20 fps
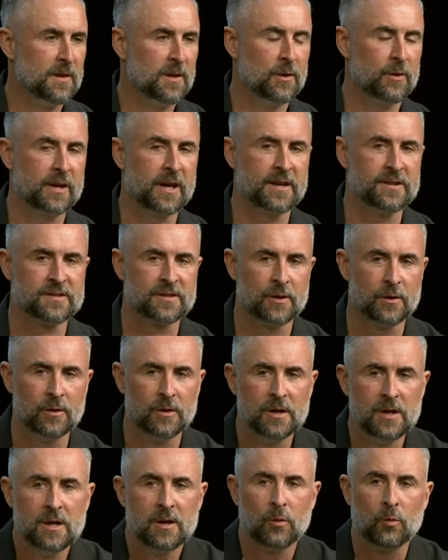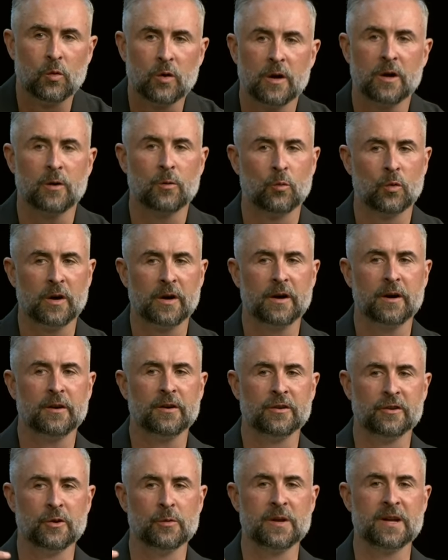Okay, so we're,
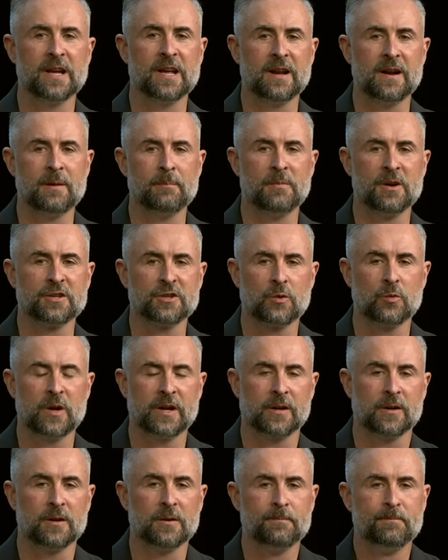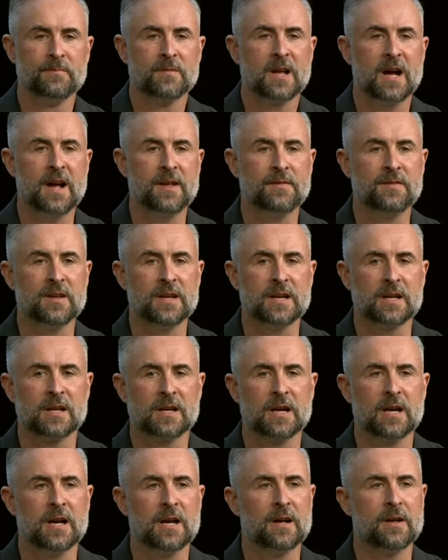we're doing it much quicker. I think
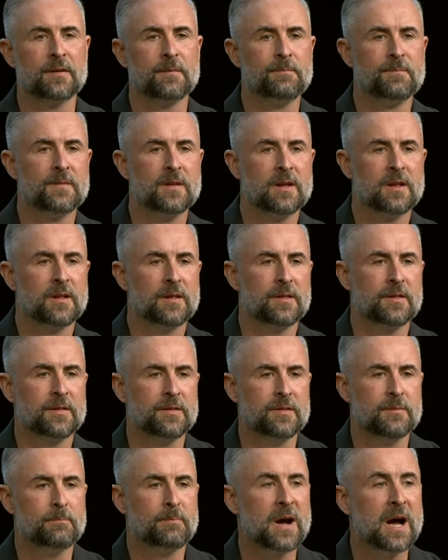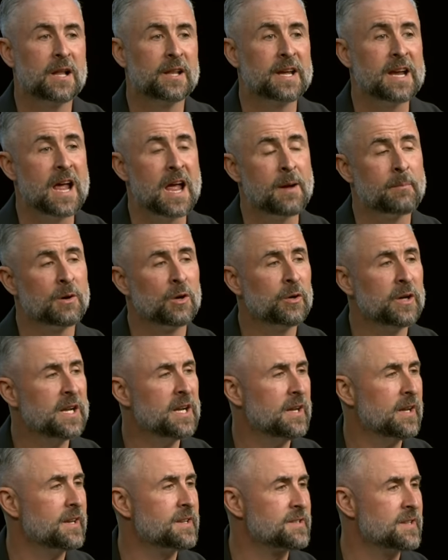uh,
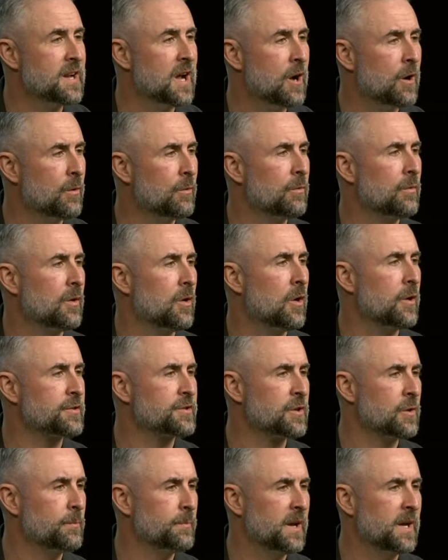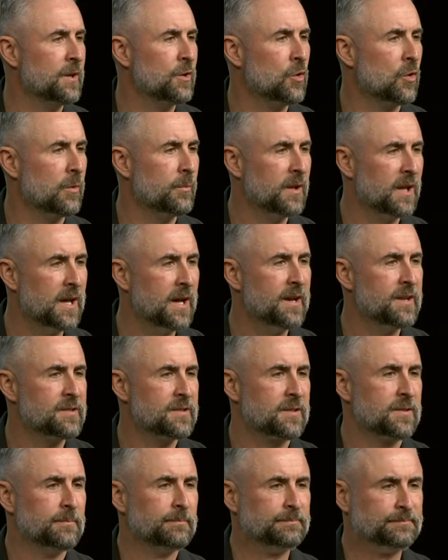polyamory is now also being
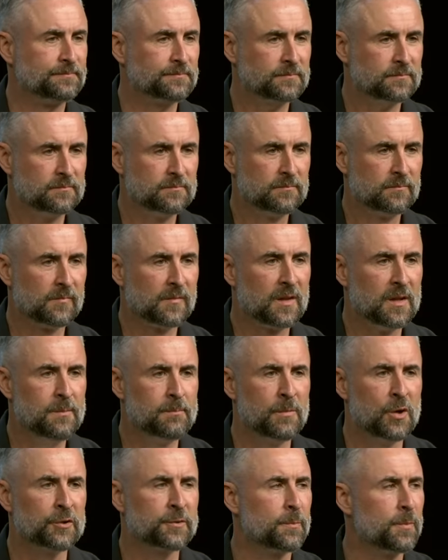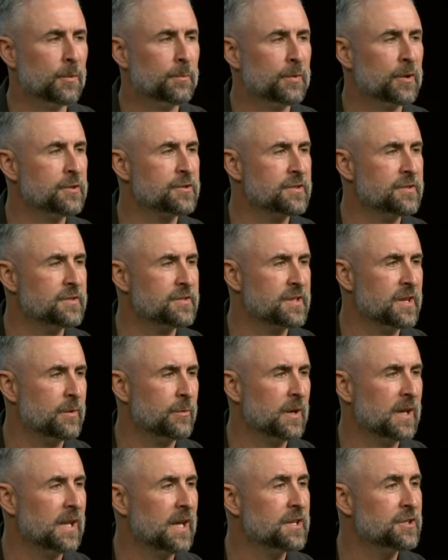normalized, multiple persons in
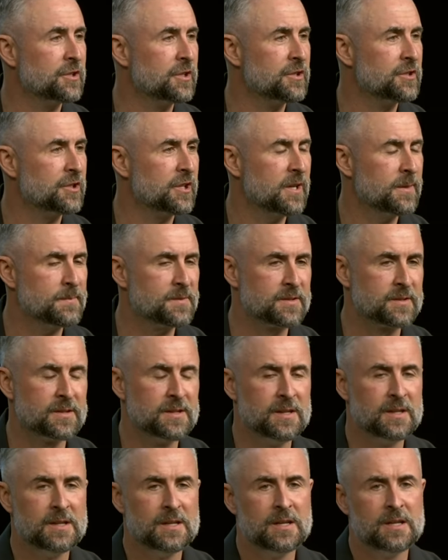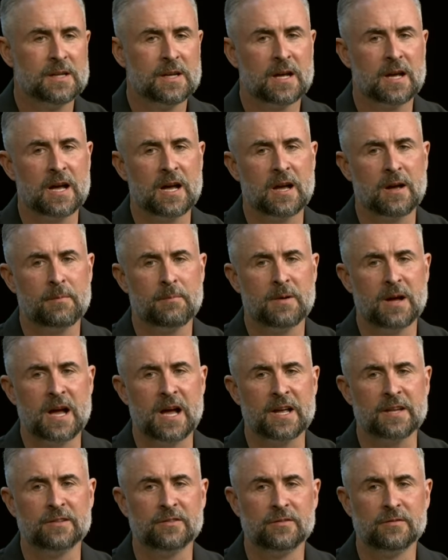relationships. Um,
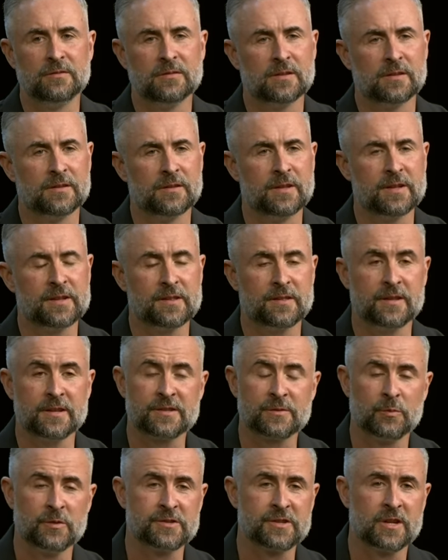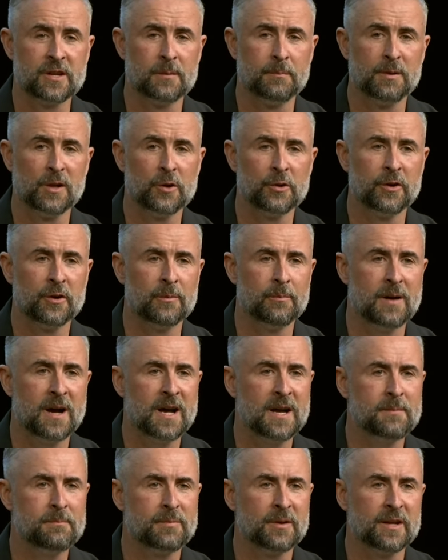I, th this one's going to blow your
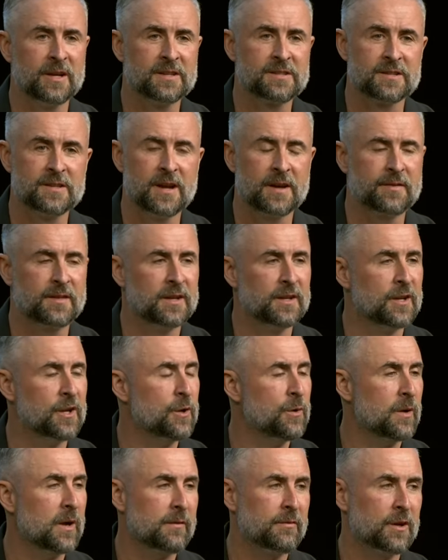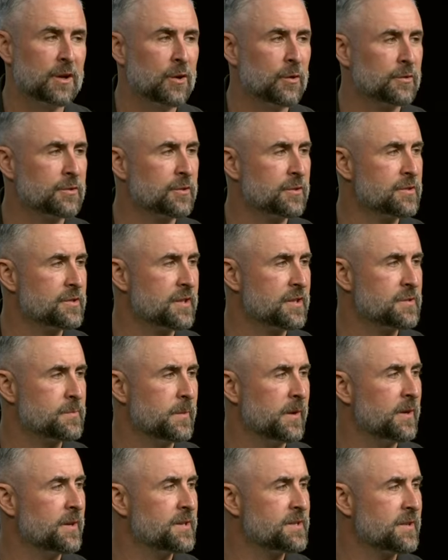mind, but it's nothing new. Every culture has
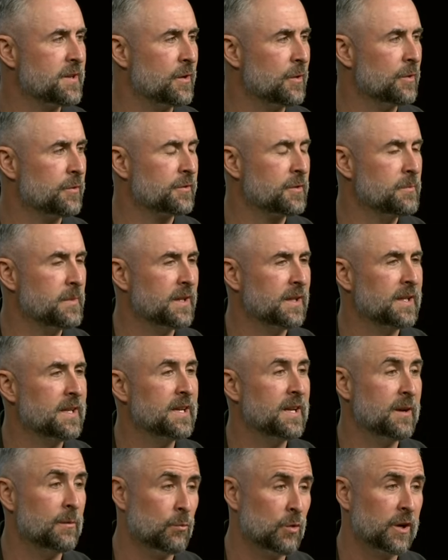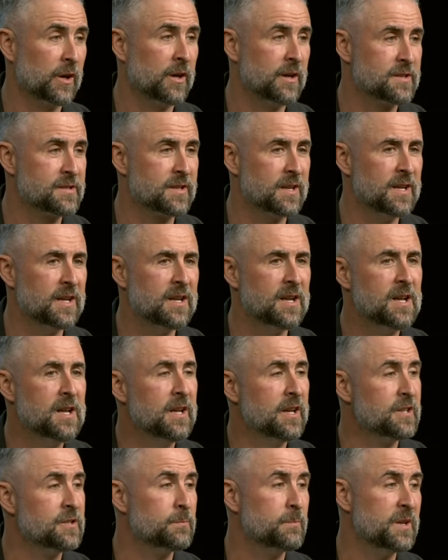experienced it ultimately, and we're going to see it,
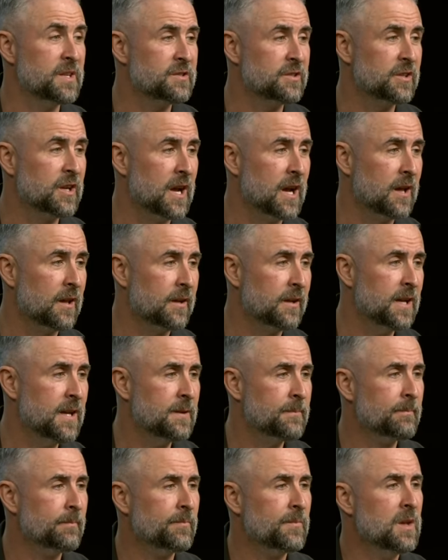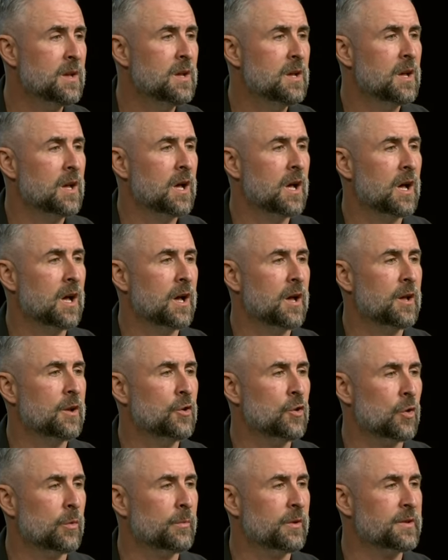is bestiality, uh,
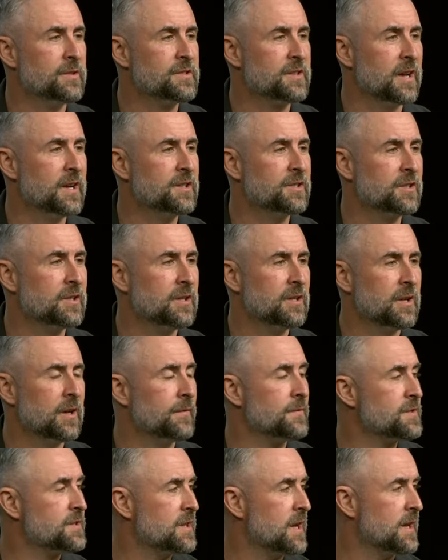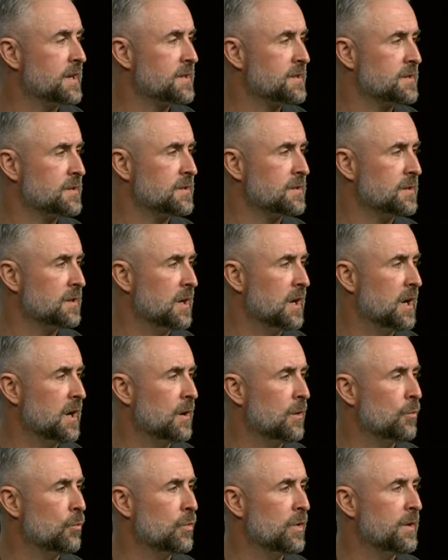normalization of sex
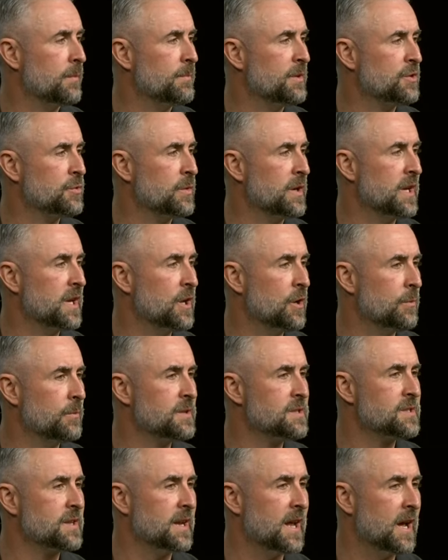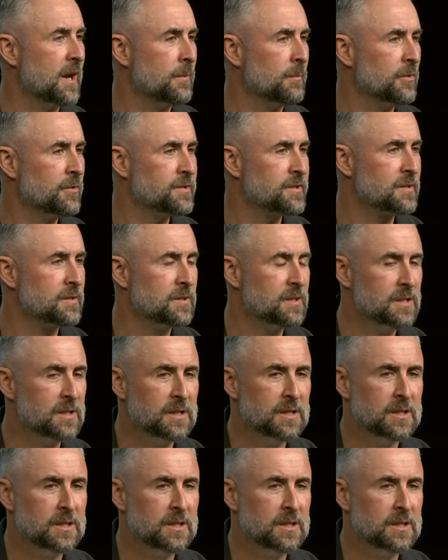uh, between humans and animals.